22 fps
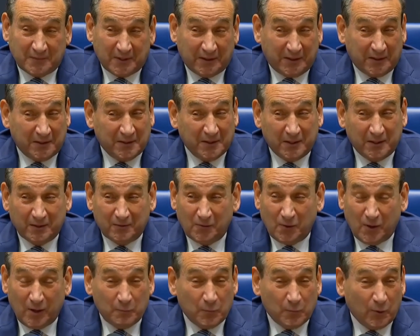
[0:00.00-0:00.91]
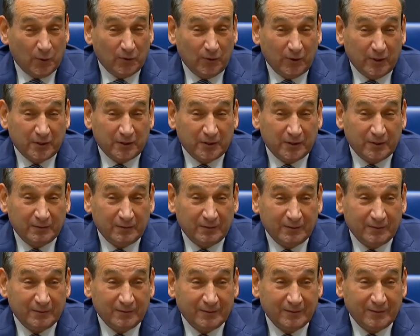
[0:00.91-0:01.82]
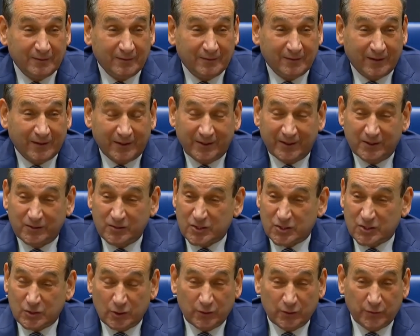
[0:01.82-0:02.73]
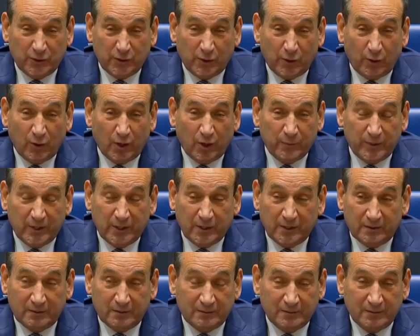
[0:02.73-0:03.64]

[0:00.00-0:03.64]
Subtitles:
I can get a lot more lucky. I get to serve in the Army, and